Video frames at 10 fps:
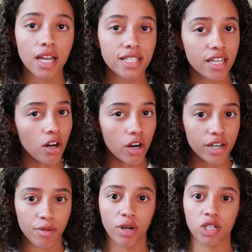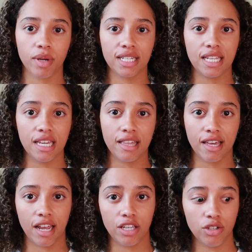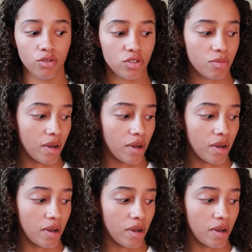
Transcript: I did already brush my teeth, and I used